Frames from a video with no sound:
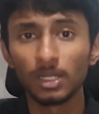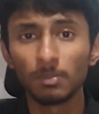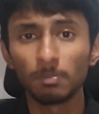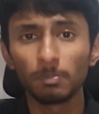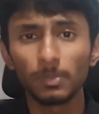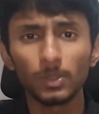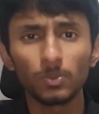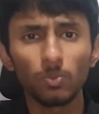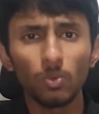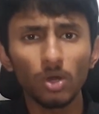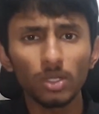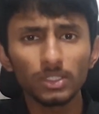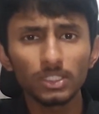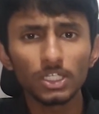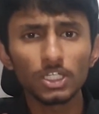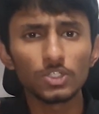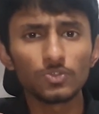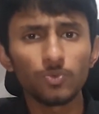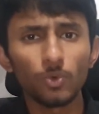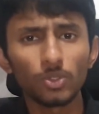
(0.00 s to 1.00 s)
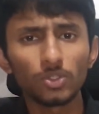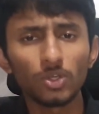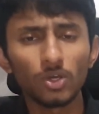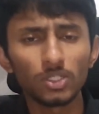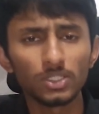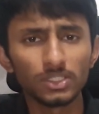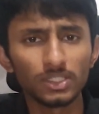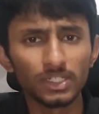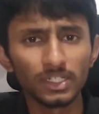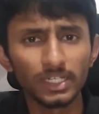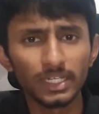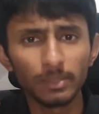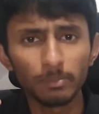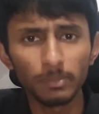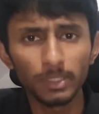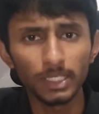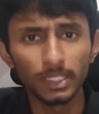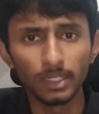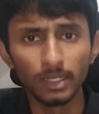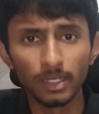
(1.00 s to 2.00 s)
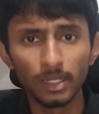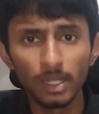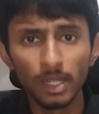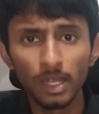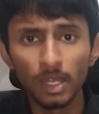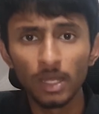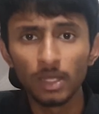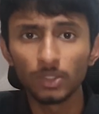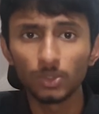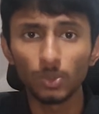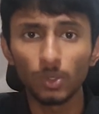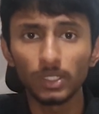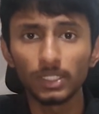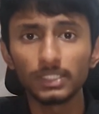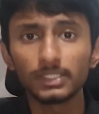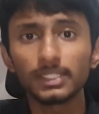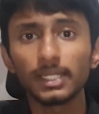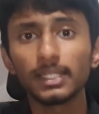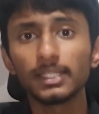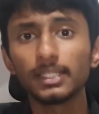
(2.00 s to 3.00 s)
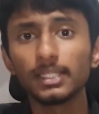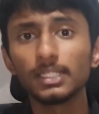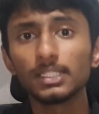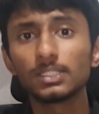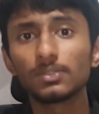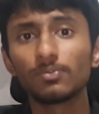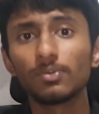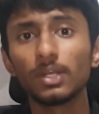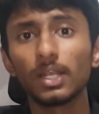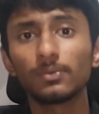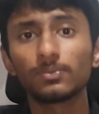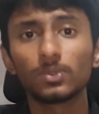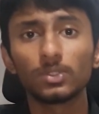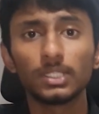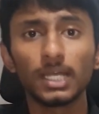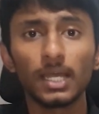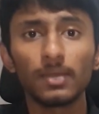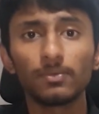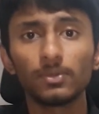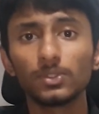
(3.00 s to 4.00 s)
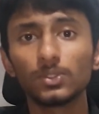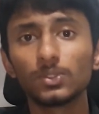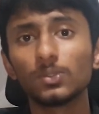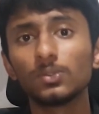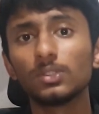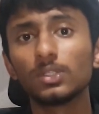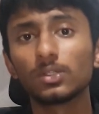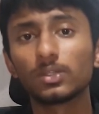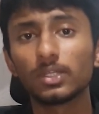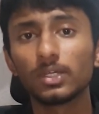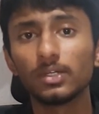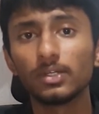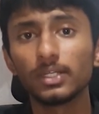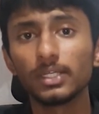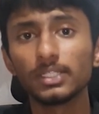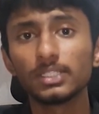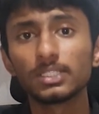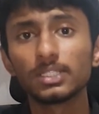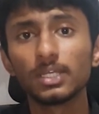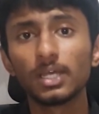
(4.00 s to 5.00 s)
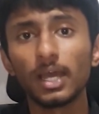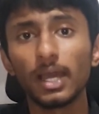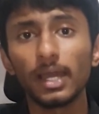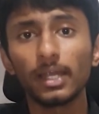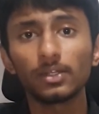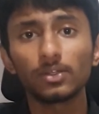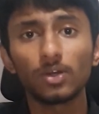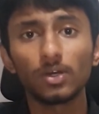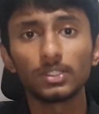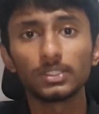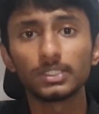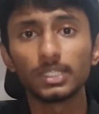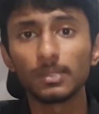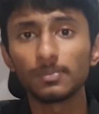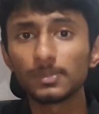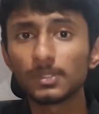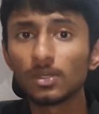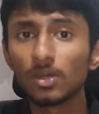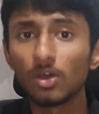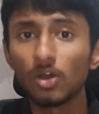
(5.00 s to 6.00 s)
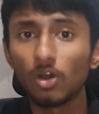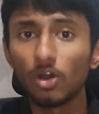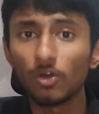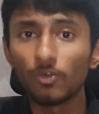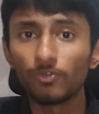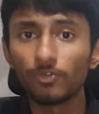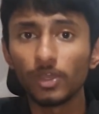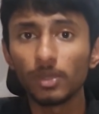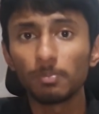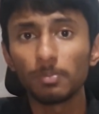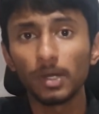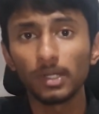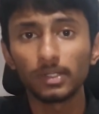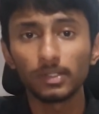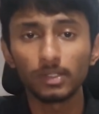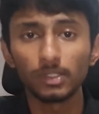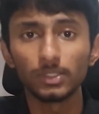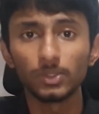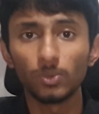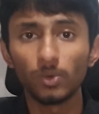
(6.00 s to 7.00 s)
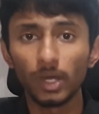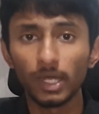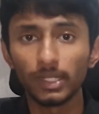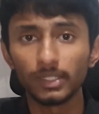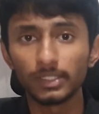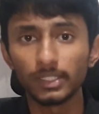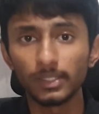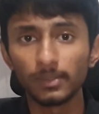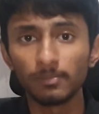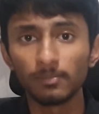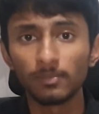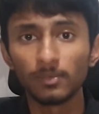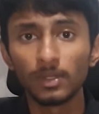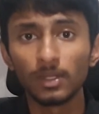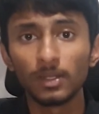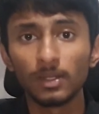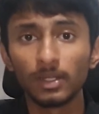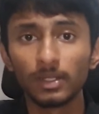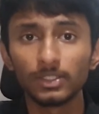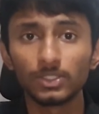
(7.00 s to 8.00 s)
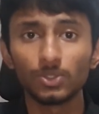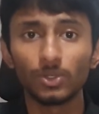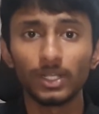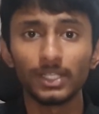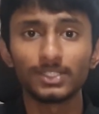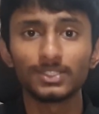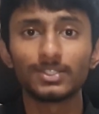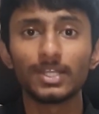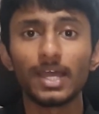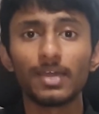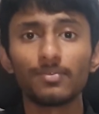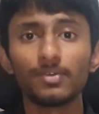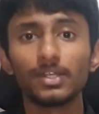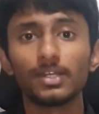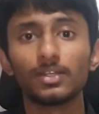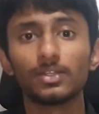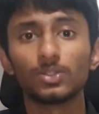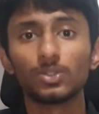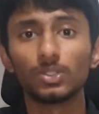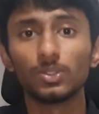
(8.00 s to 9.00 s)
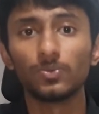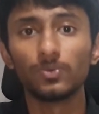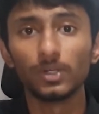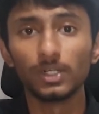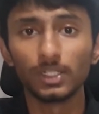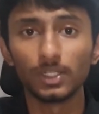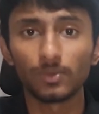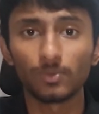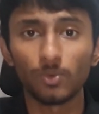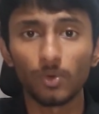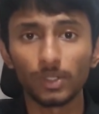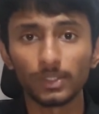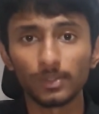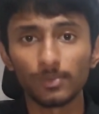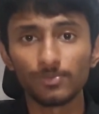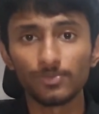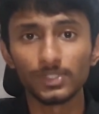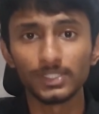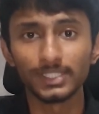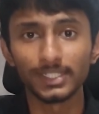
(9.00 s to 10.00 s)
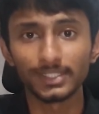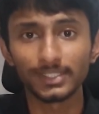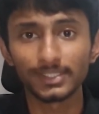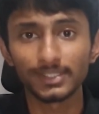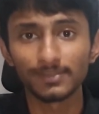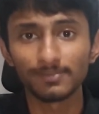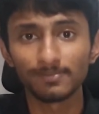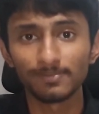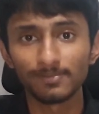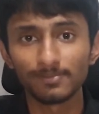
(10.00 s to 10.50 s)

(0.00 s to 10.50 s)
But what does photons really mean? To understand this, we'll have to dive into the theories and concepts of wave-particle duality. So let's dive into the world of quantum physics.